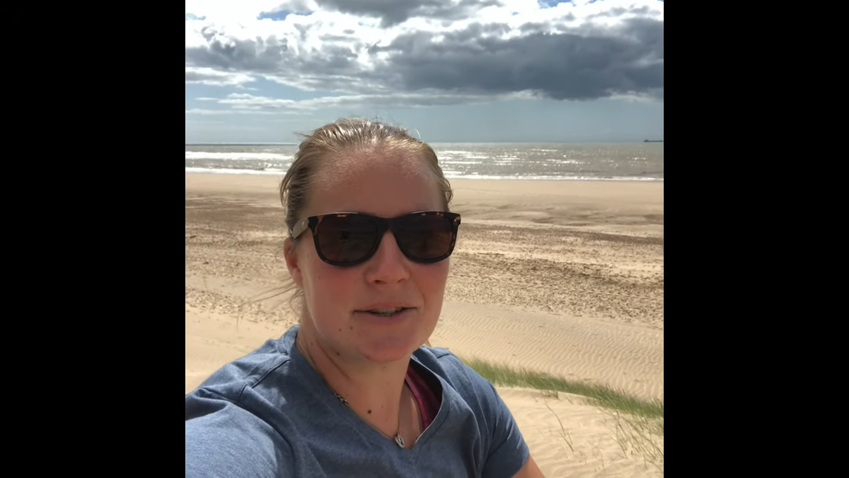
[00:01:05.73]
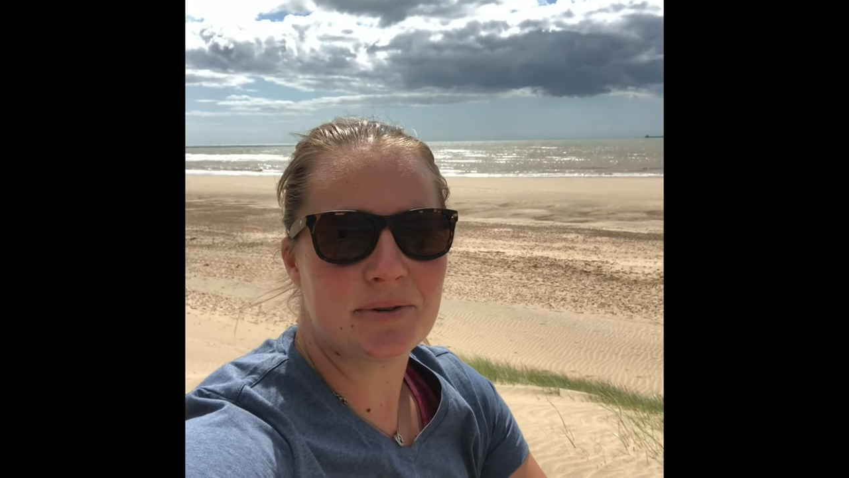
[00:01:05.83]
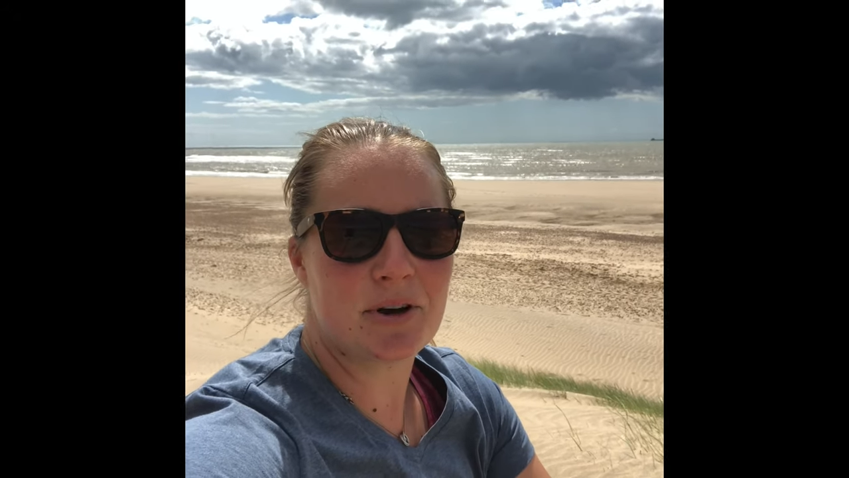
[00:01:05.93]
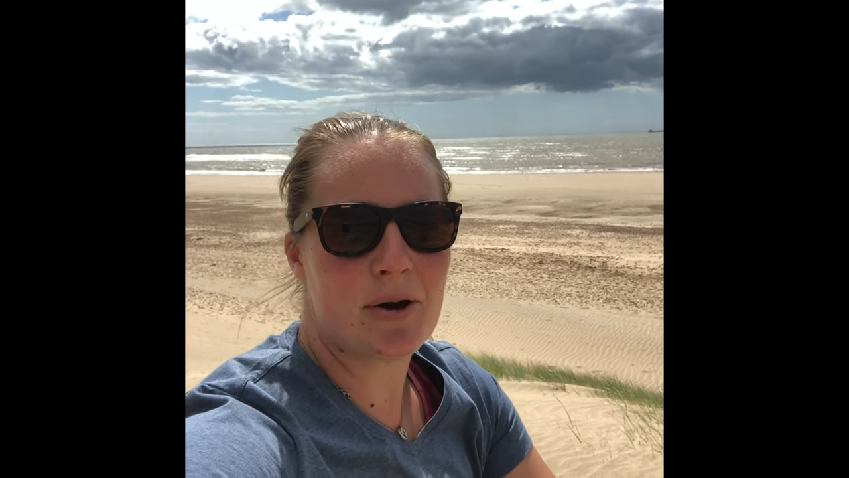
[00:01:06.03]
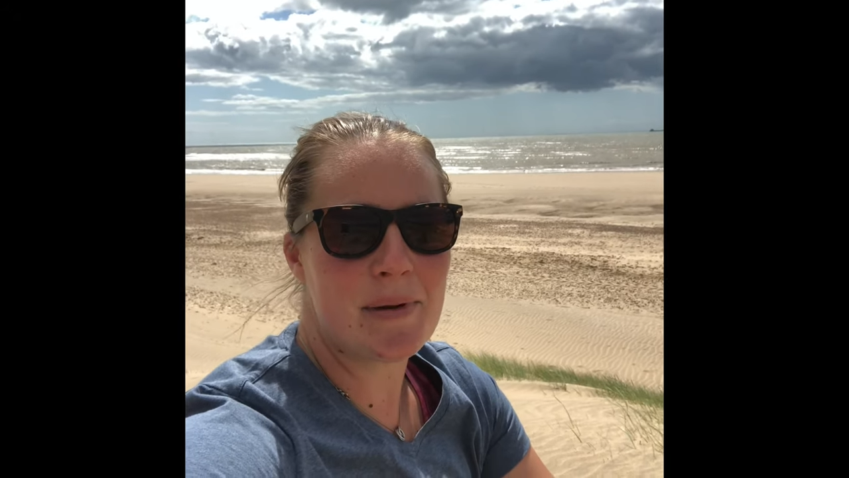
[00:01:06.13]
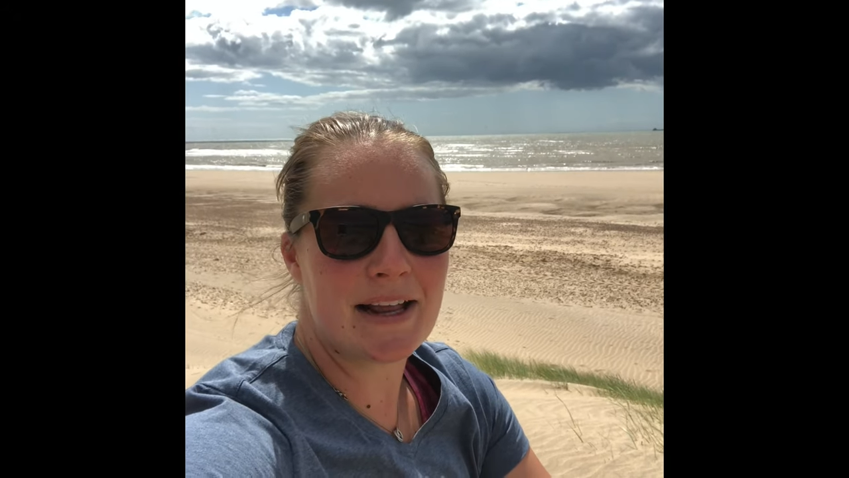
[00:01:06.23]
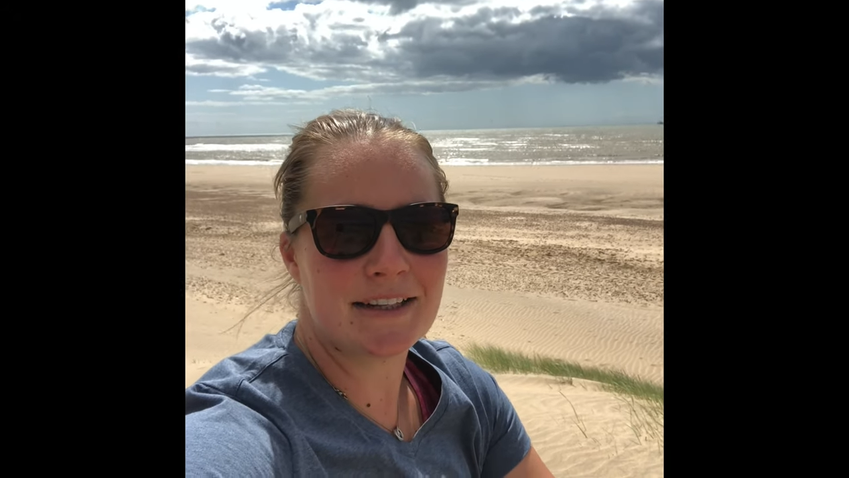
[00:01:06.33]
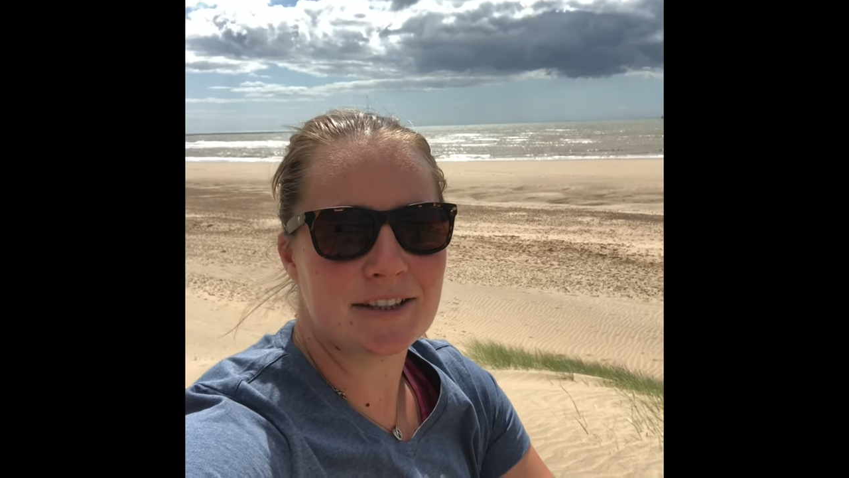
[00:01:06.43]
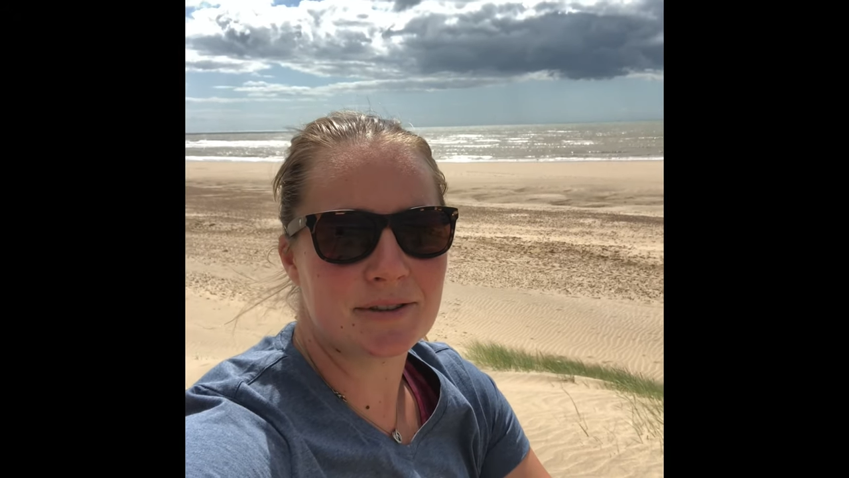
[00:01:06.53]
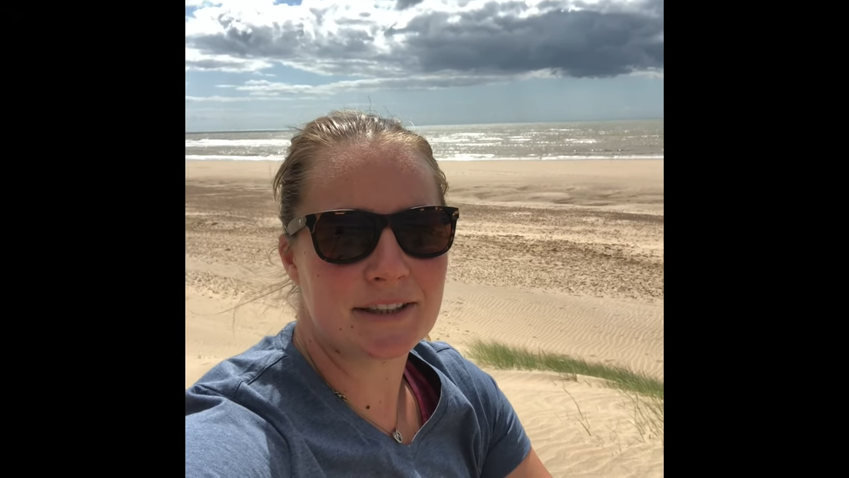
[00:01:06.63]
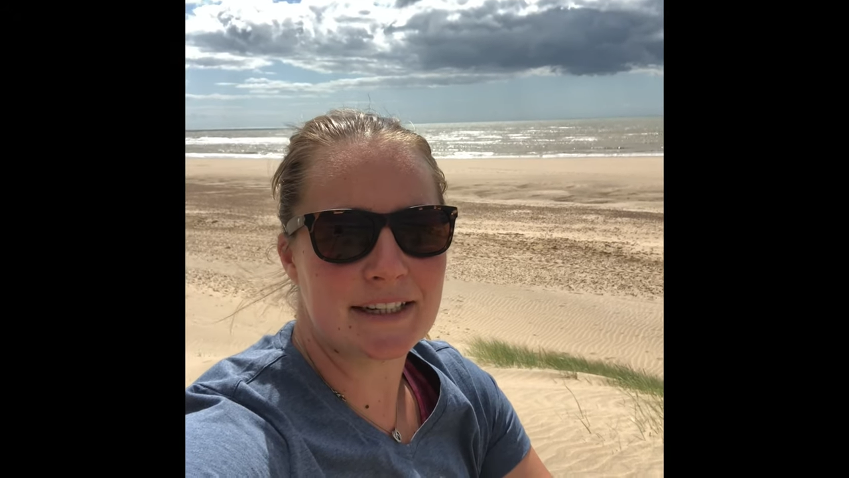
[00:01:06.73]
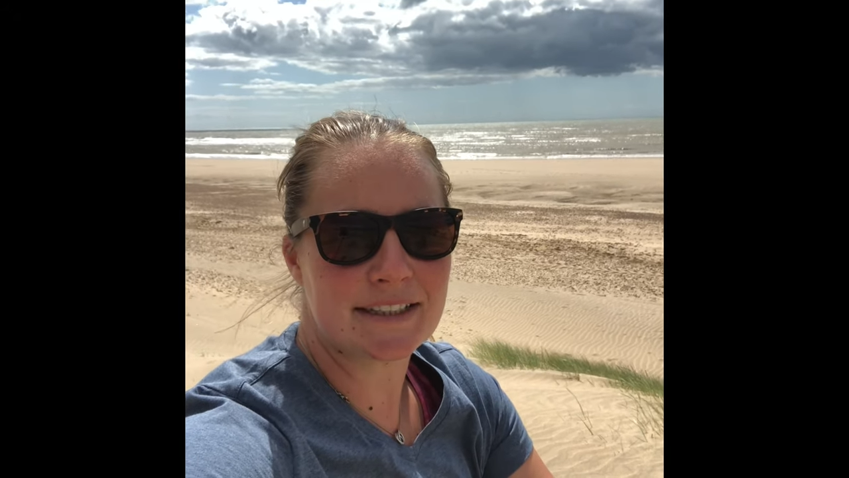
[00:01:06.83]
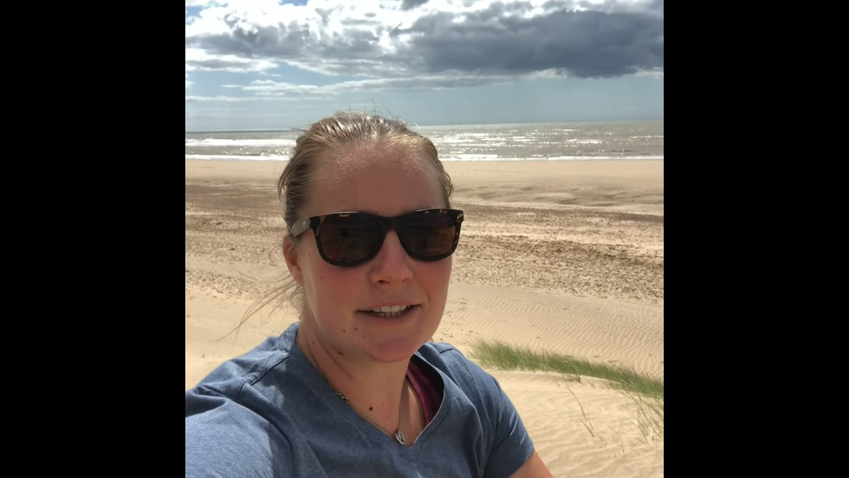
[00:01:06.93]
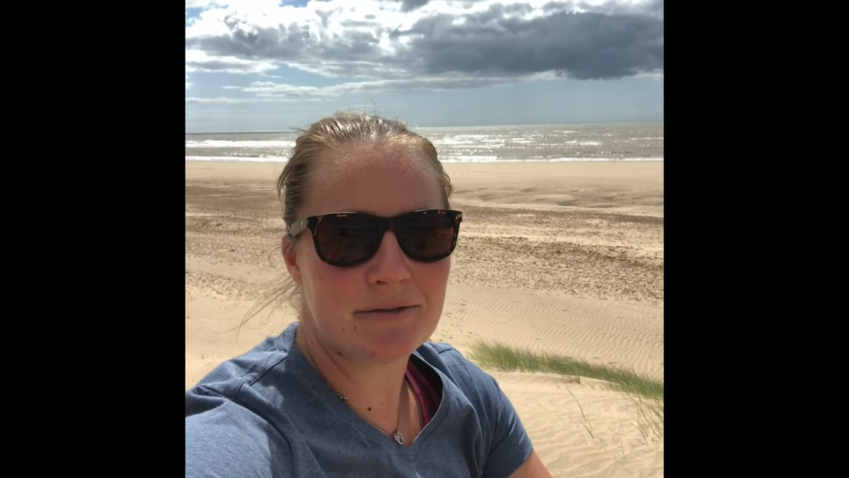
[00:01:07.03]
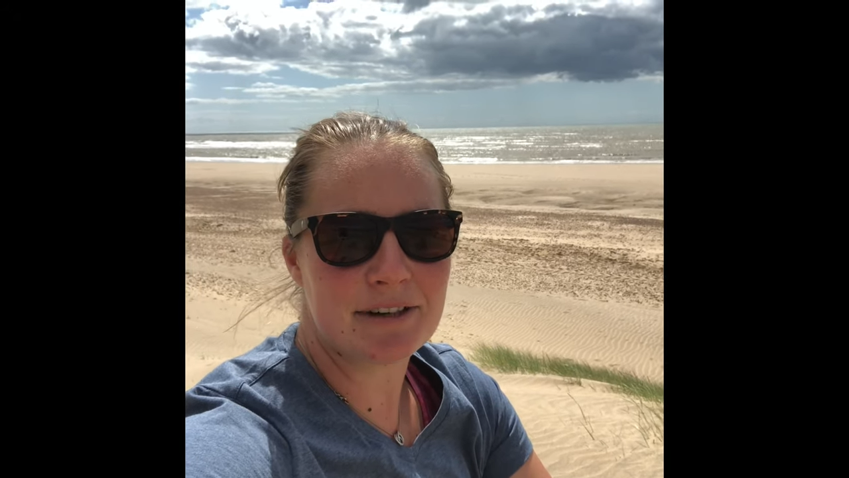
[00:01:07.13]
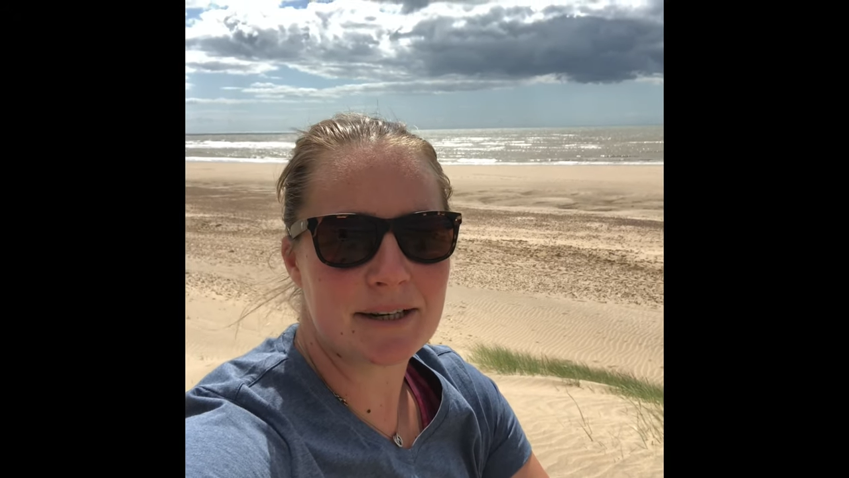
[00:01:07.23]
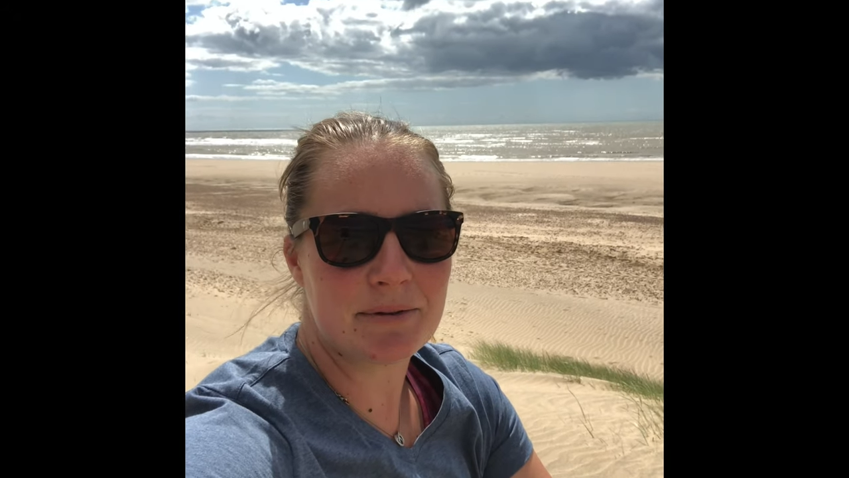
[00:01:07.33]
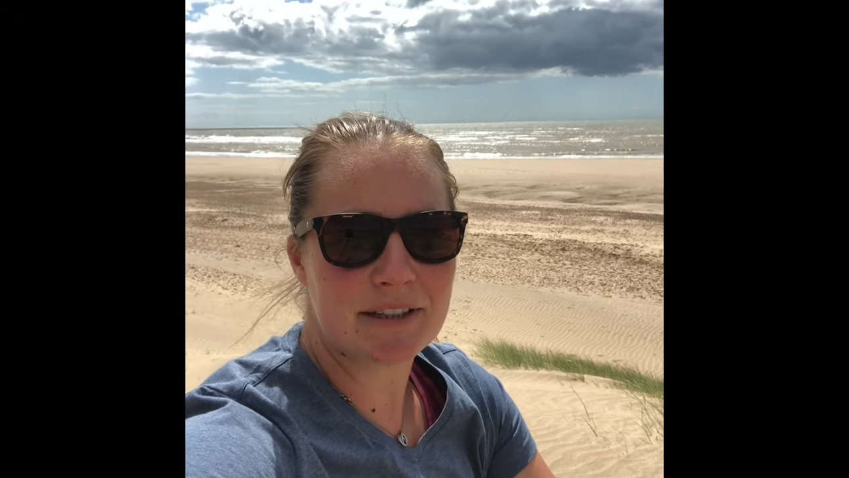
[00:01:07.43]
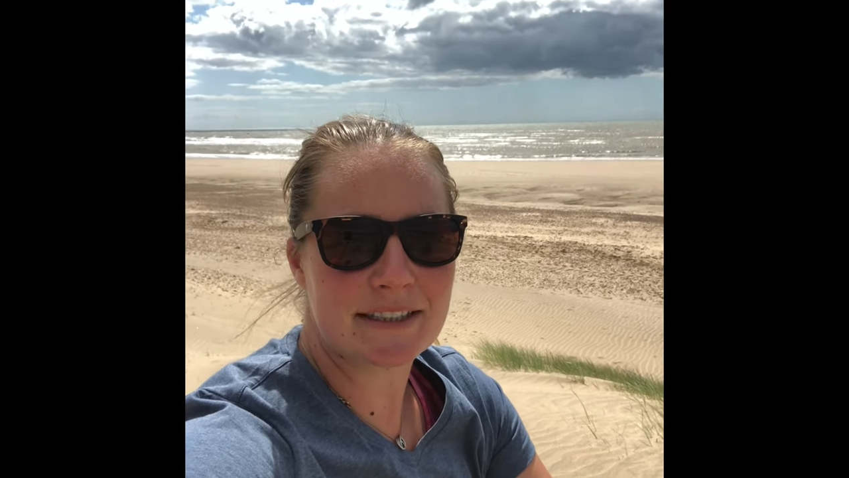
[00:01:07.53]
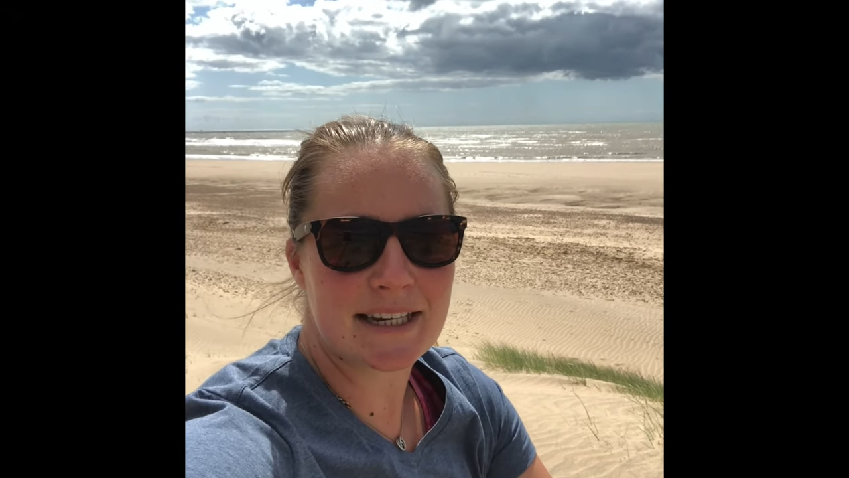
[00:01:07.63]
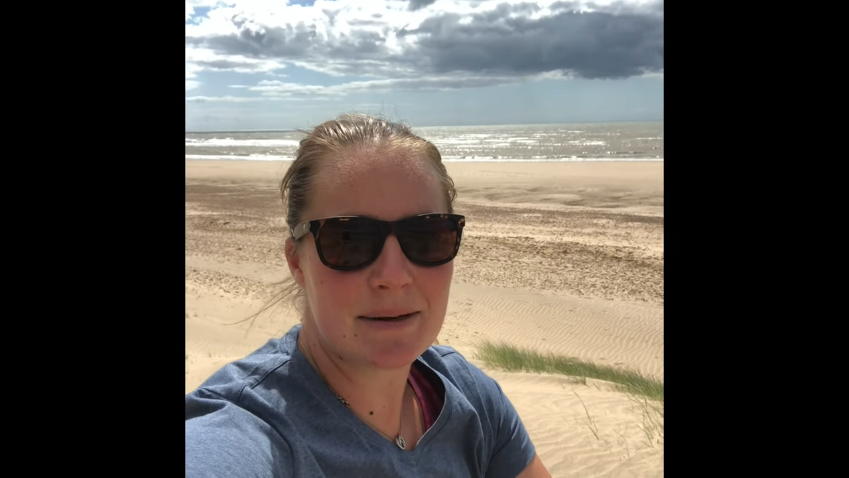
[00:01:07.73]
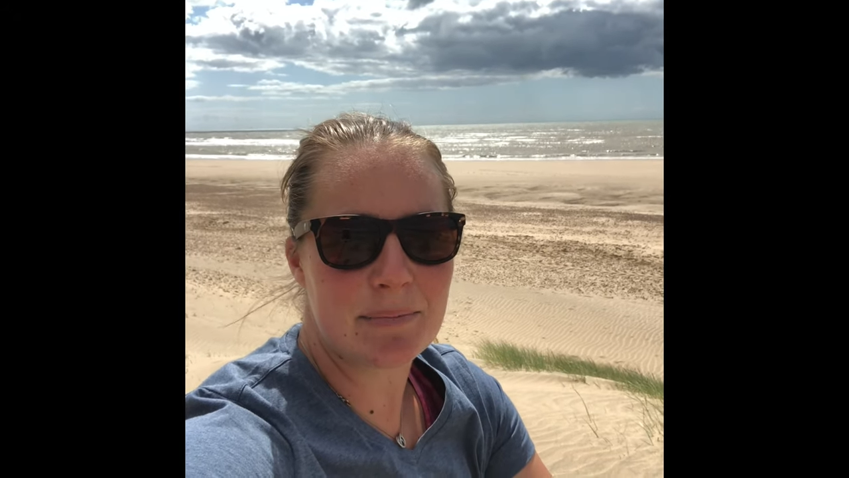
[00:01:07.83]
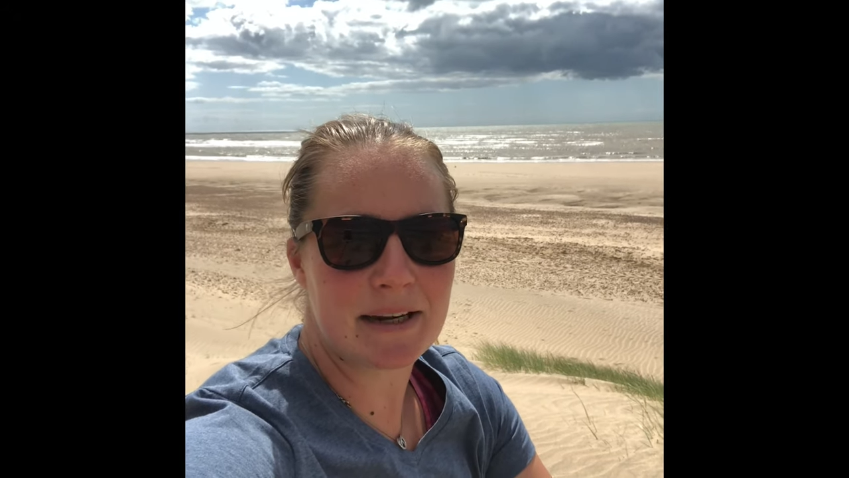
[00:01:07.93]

or comments or things that you really want to see,